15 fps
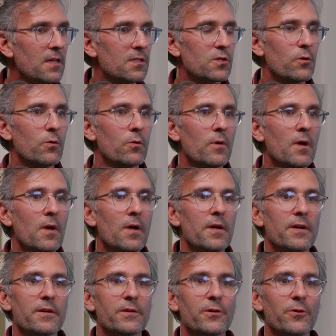So,
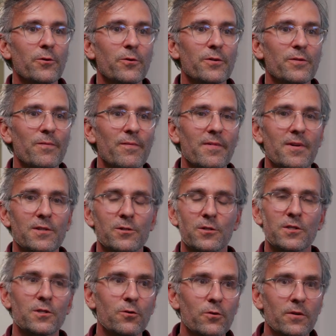you know, the
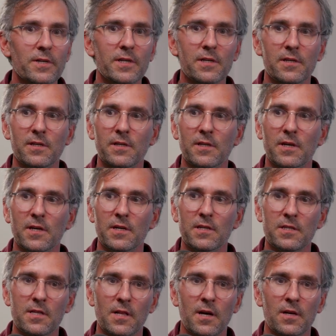story here
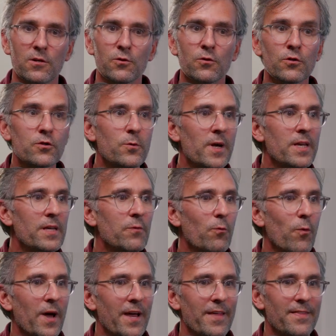is like usually
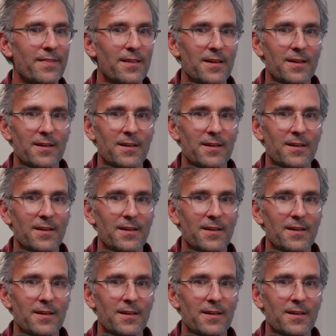when